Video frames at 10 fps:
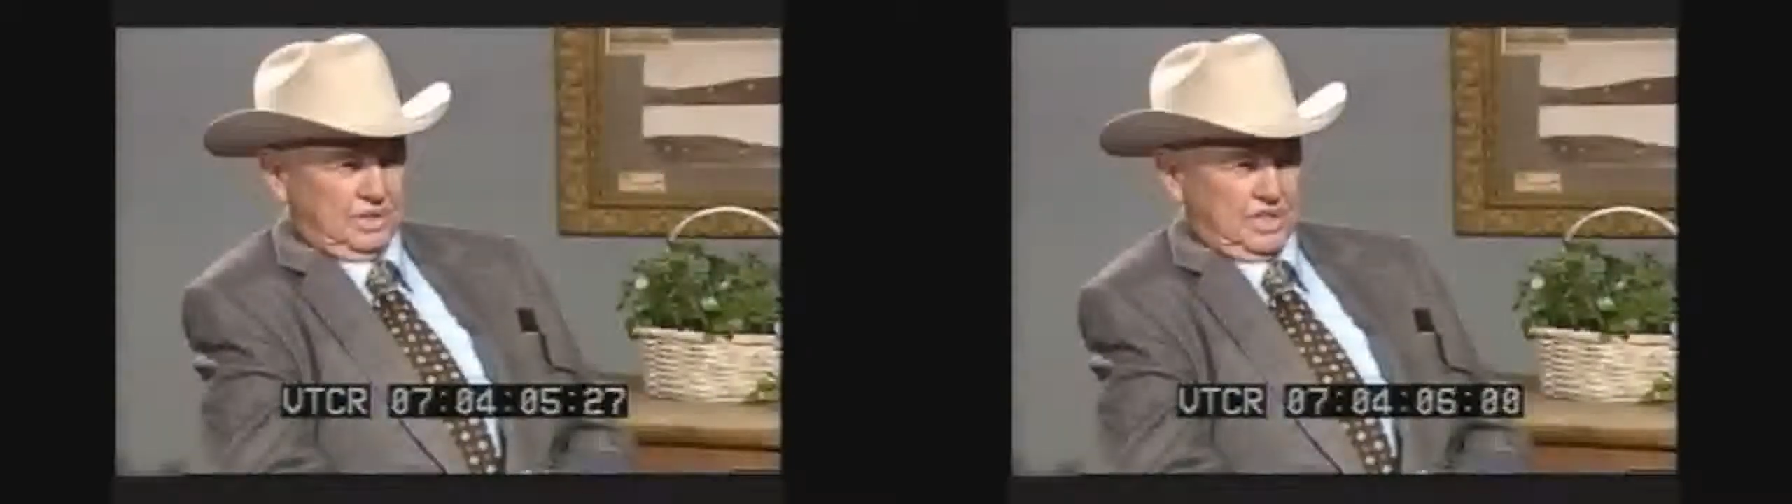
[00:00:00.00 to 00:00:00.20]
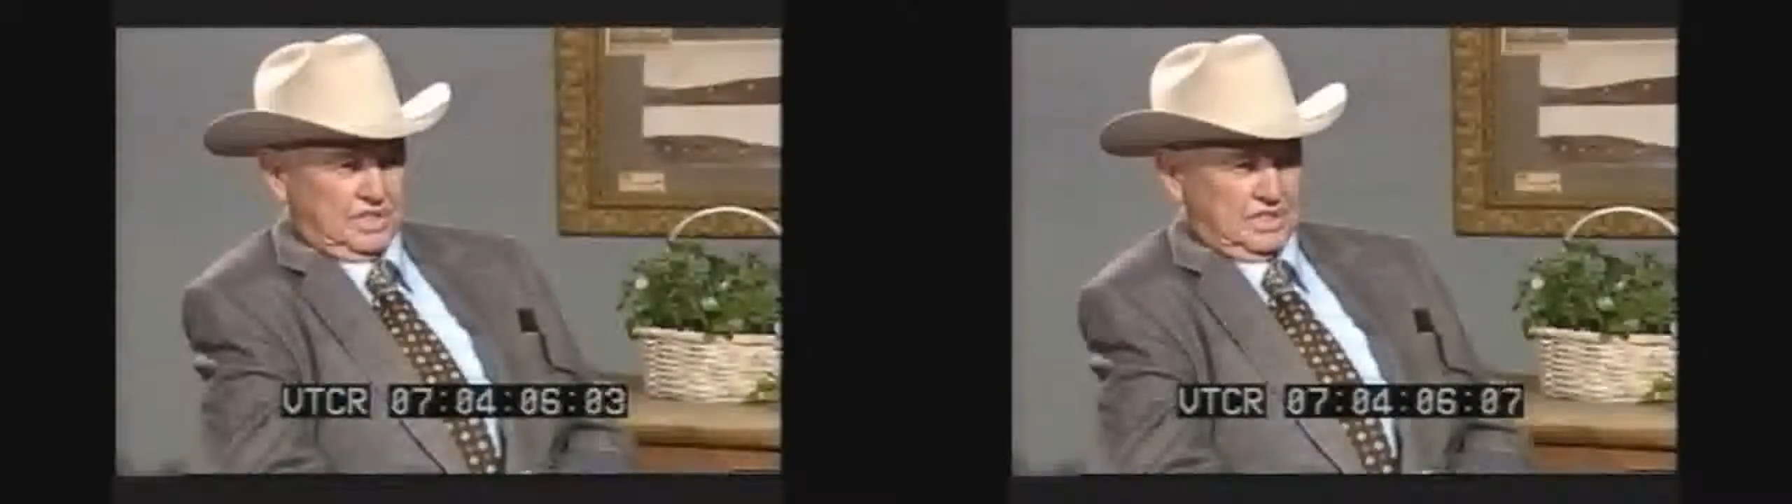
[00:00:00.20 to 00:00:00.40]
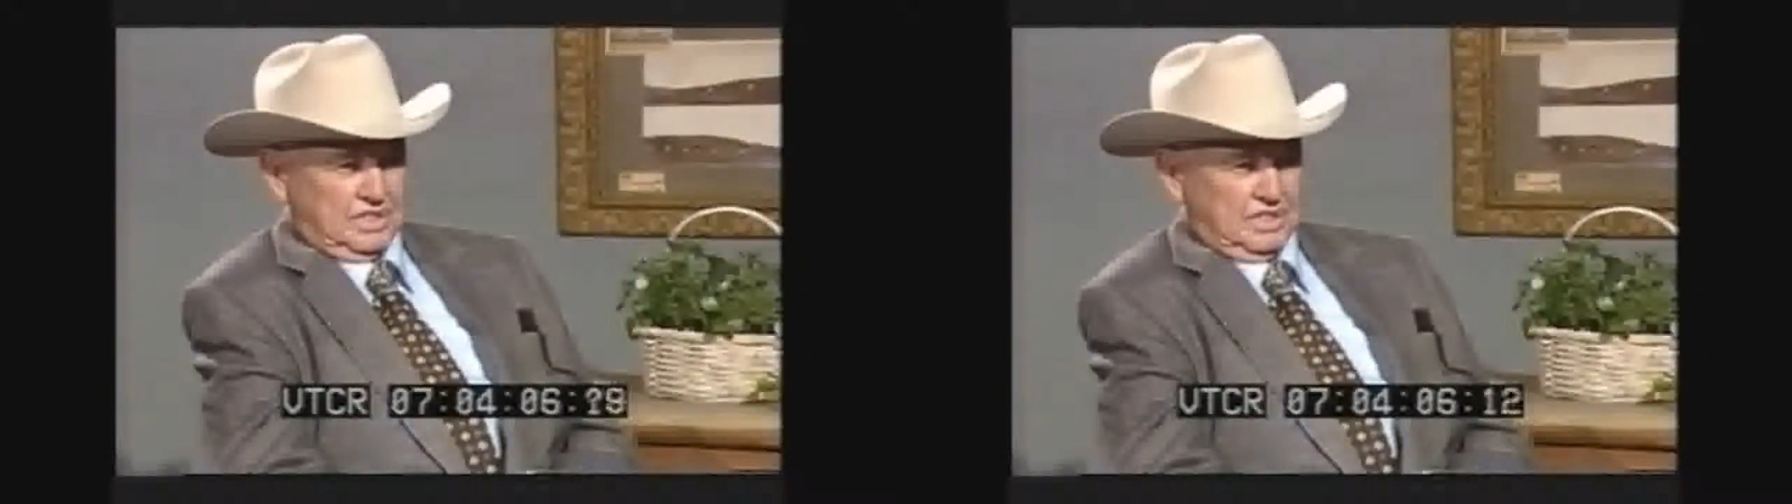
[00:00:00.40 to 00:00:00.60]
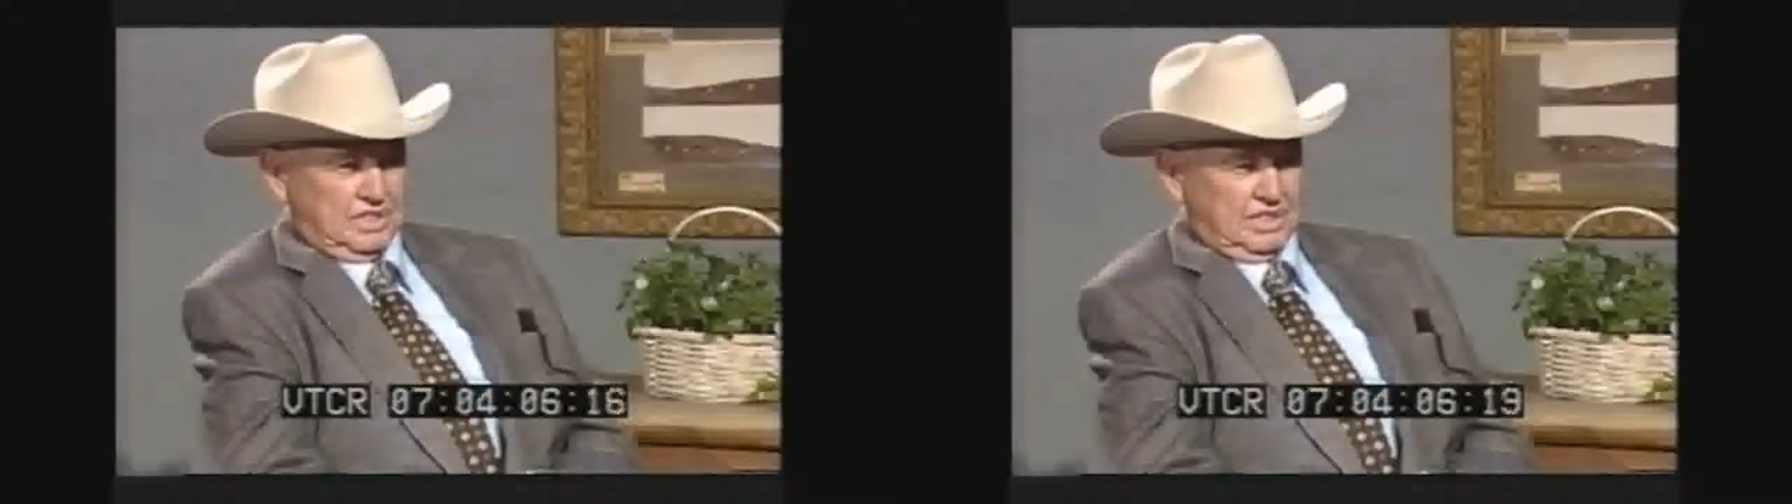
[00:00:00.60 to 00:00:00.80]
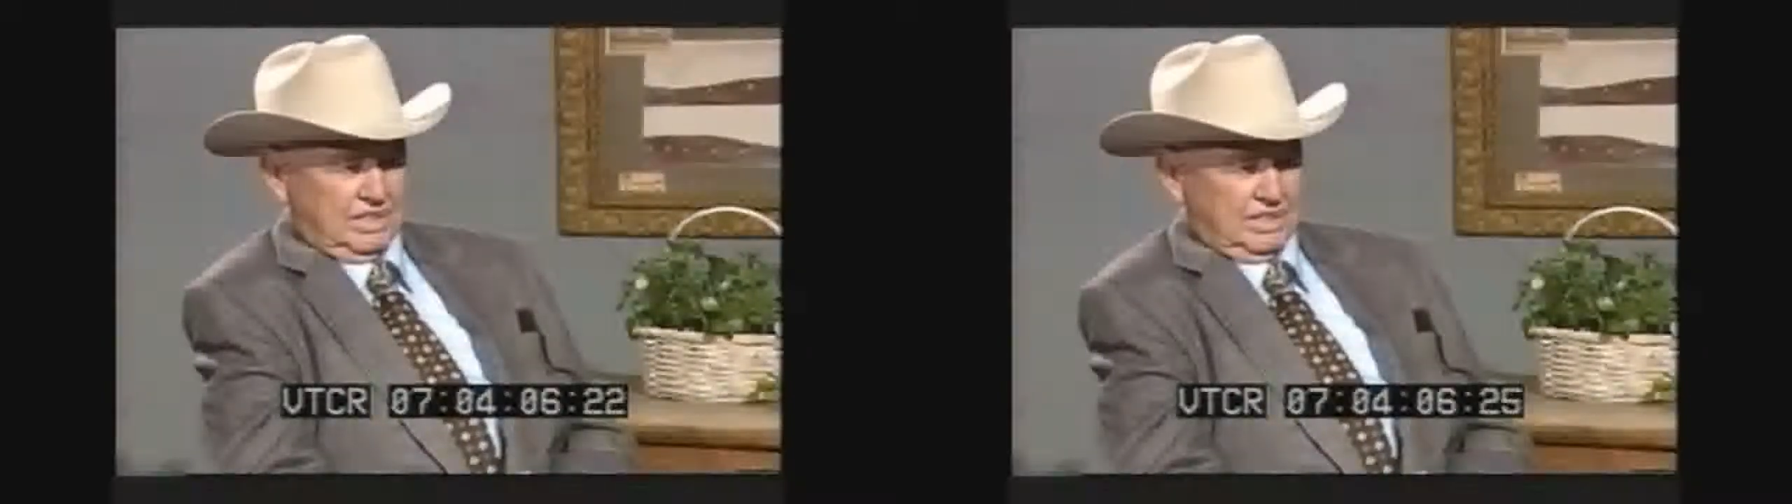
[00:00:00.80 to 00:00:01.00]
west,
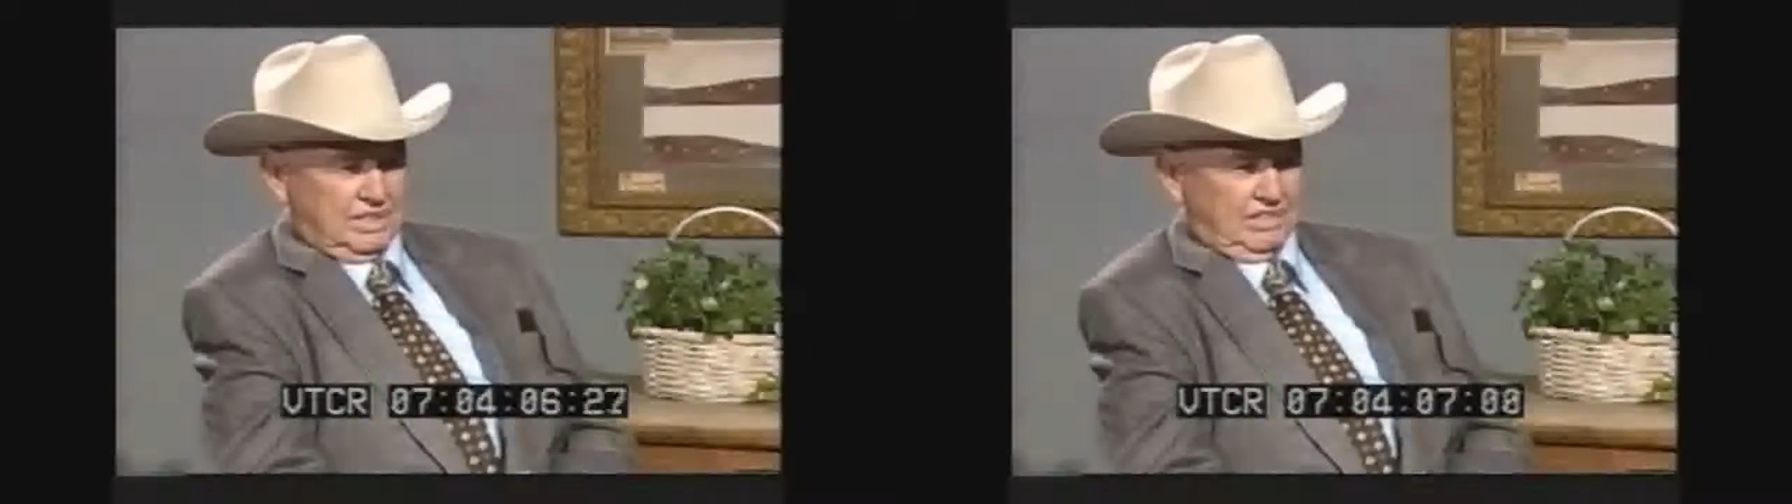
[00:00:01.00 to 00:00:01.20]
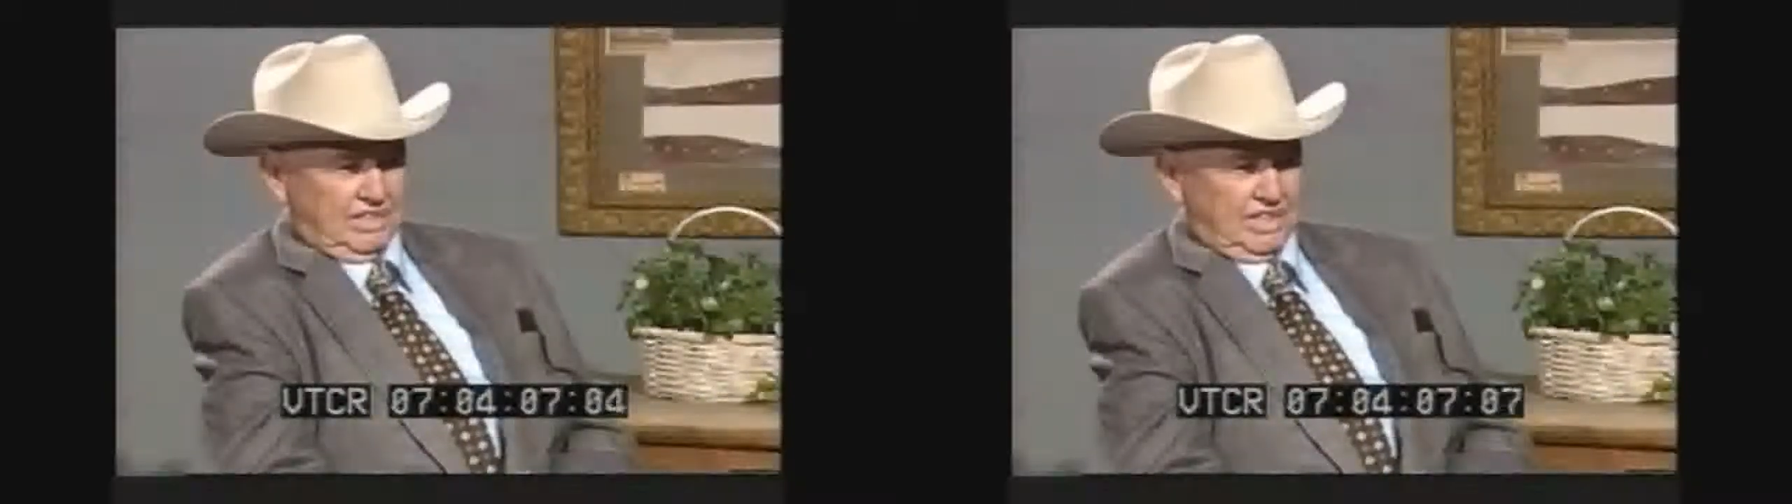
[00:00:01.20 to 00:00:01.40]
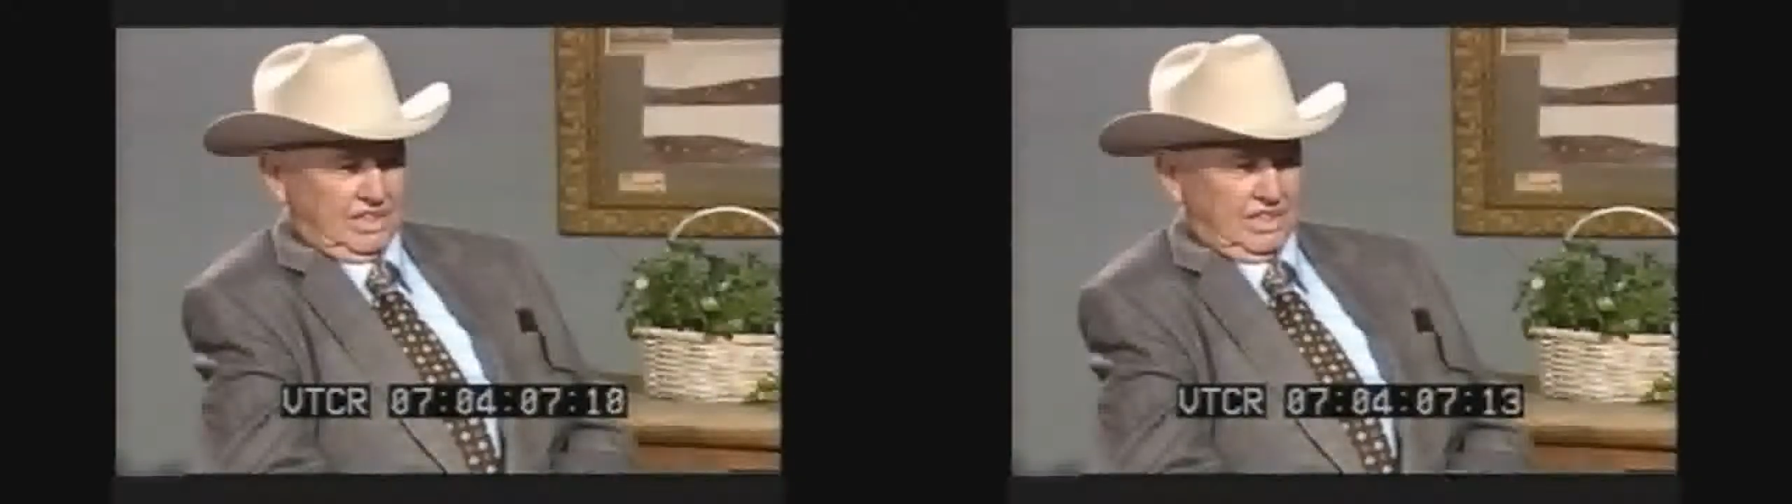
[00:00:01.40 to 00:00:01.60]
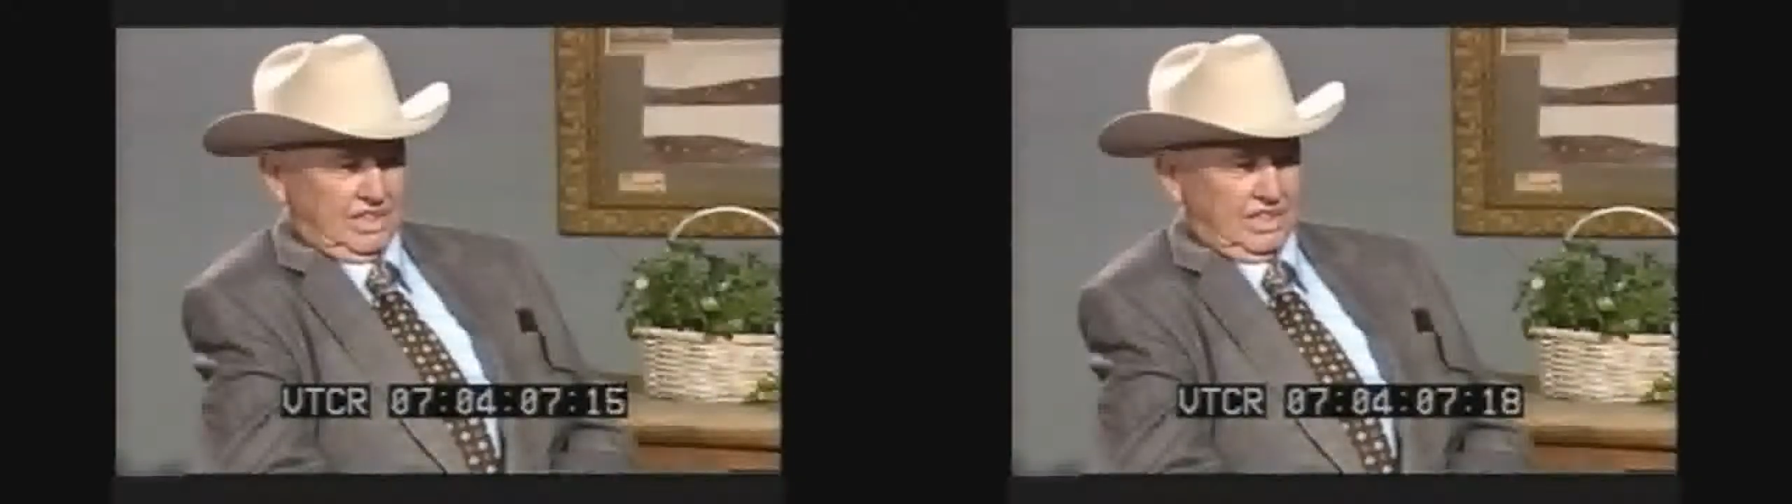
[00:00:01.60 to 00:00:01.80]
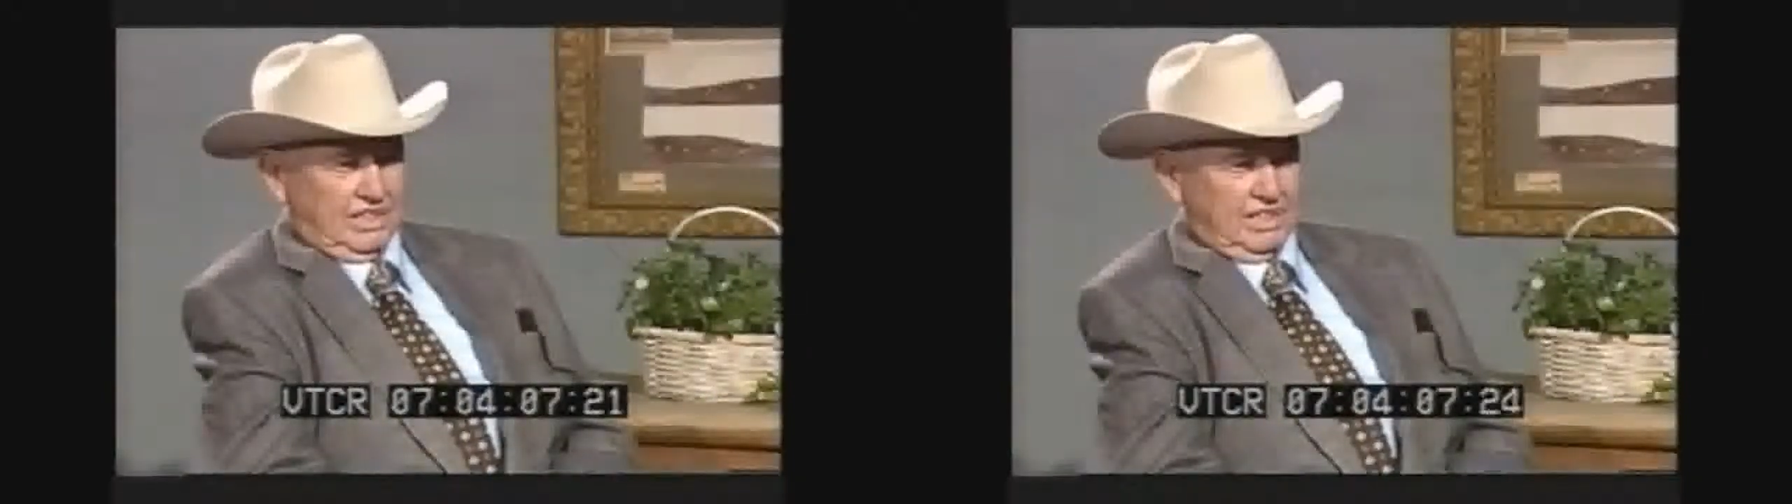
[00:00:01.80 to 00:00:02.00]
my
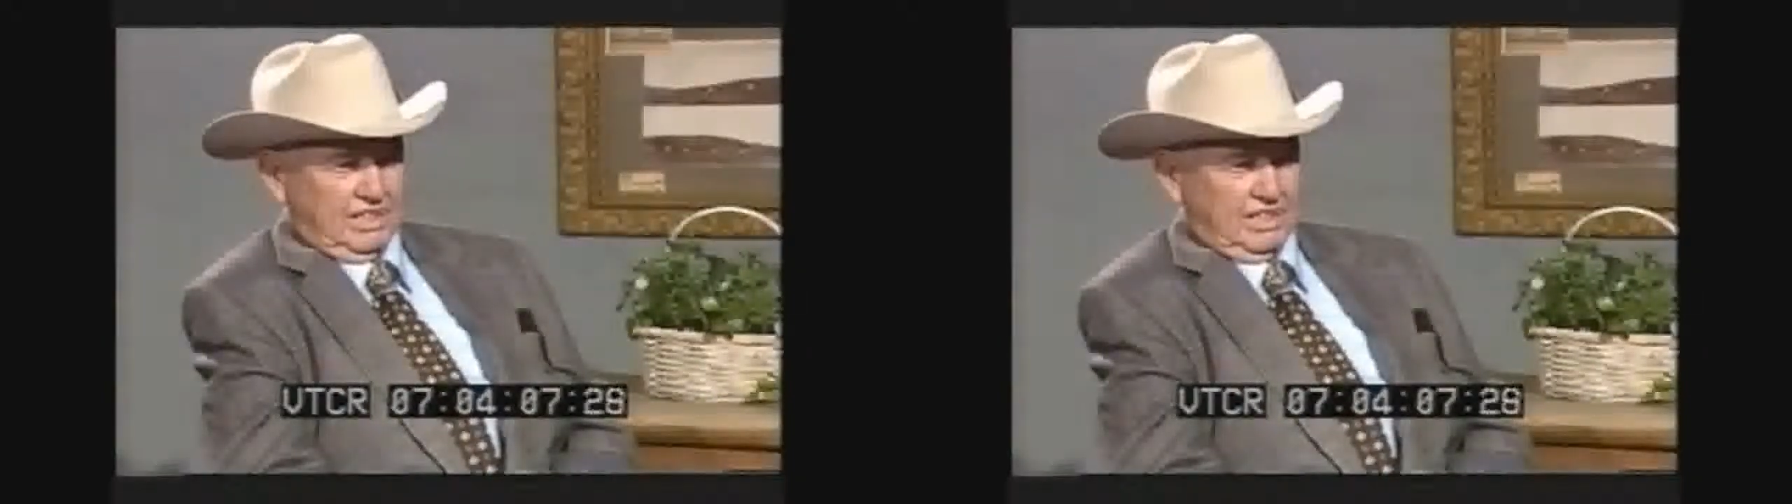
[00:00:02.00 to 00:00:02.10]
granddaddy,